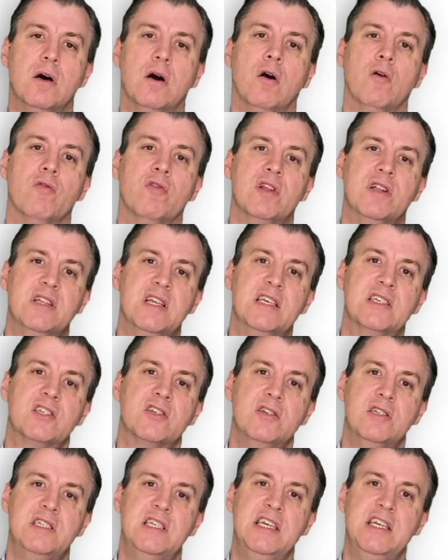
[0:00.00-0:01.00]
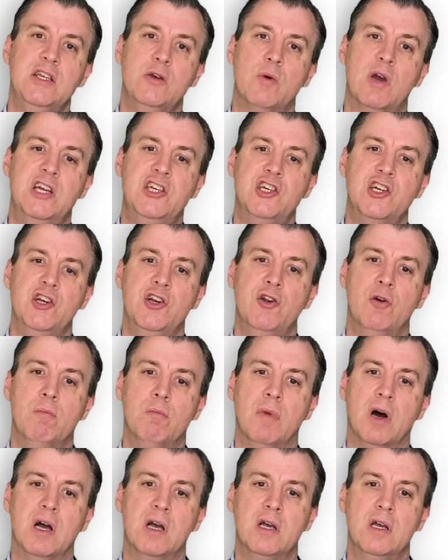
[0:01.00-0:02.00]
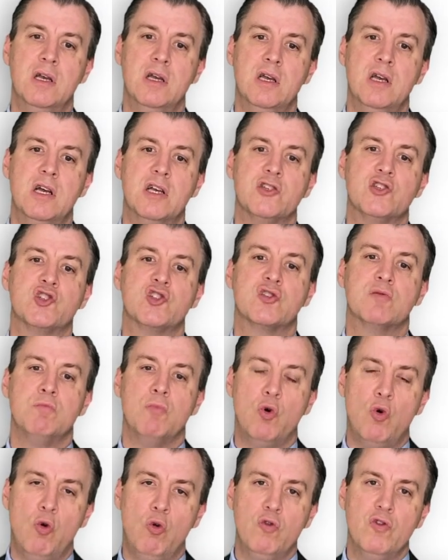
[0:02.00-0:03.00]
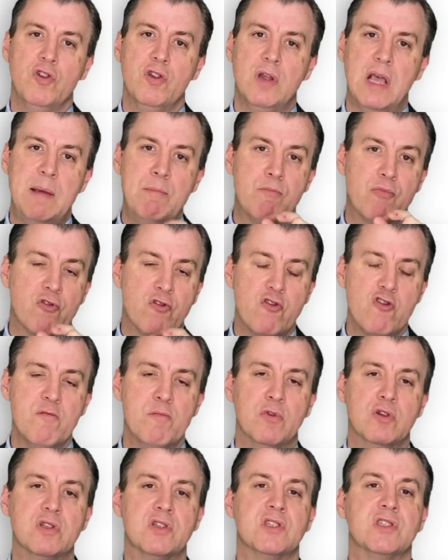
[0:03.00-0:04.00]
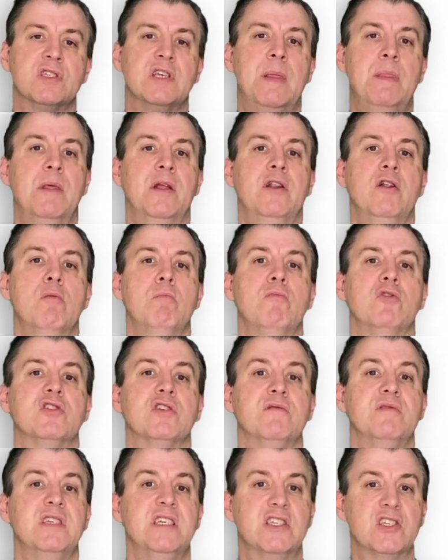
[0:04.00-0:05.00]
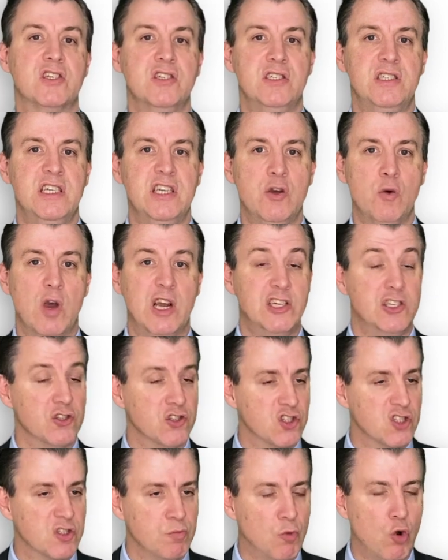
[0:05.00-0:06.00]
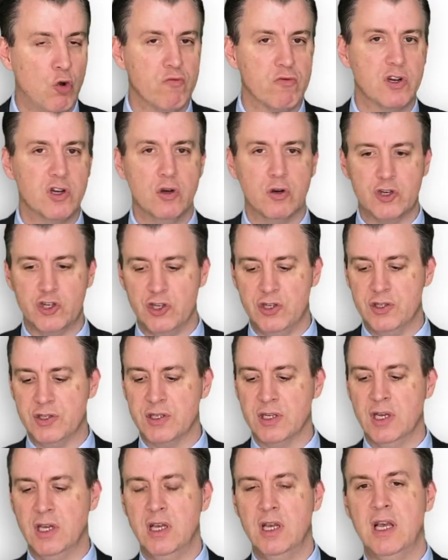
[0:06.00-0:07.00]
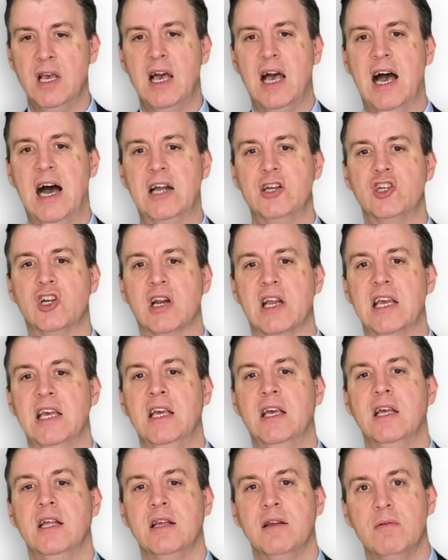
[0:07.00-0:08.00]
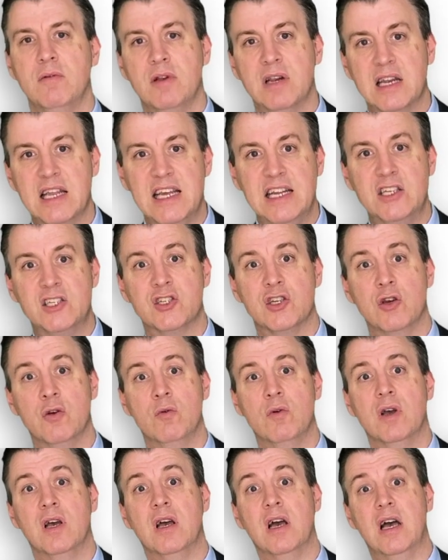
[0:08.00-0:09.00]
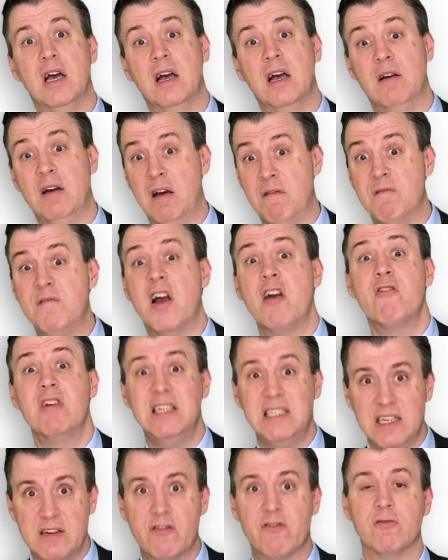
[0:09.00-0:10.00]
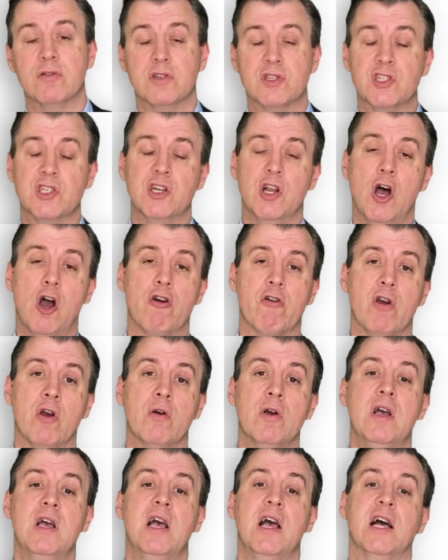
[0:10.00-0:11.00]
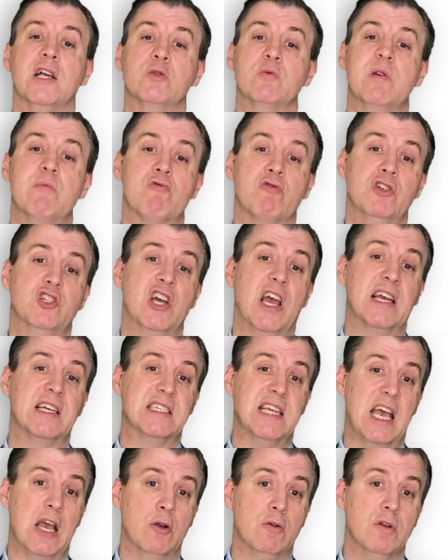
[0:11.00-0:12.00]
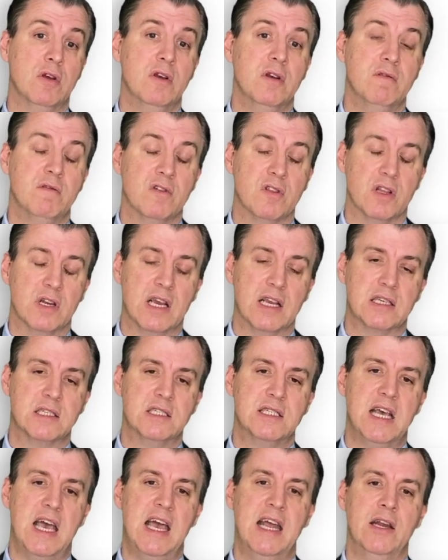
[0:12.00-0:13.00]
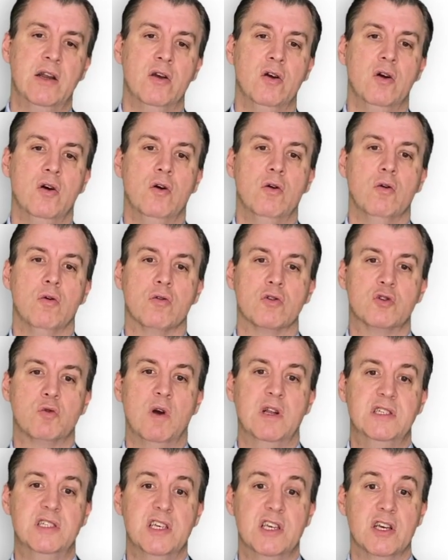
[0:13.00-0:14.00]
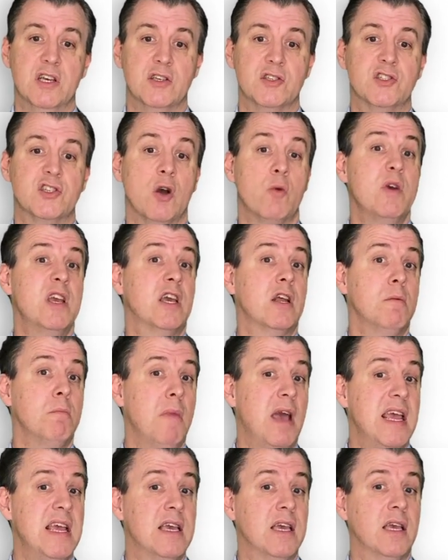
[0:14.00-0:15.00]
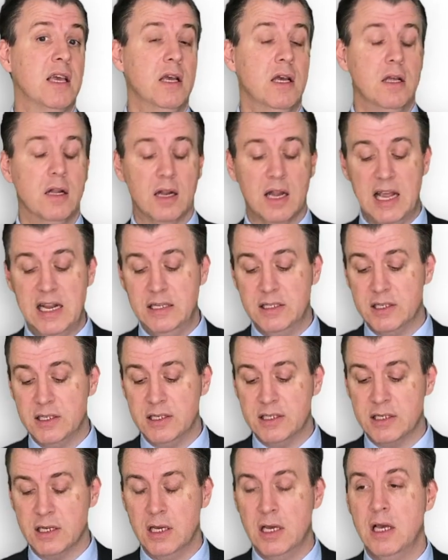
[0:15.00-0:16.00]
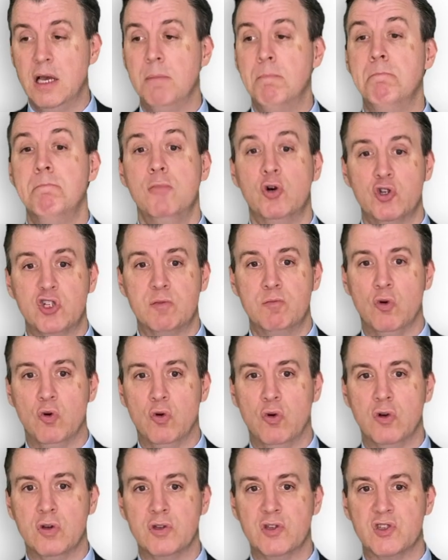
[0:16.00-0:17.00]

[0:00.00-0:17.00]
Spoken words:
on the discontinuation number. Small improvements in the numbers of discontinuation, small reductions, actually lead to a very different scenario as we project out for the next 10 or 20 years. So we can make lenses much more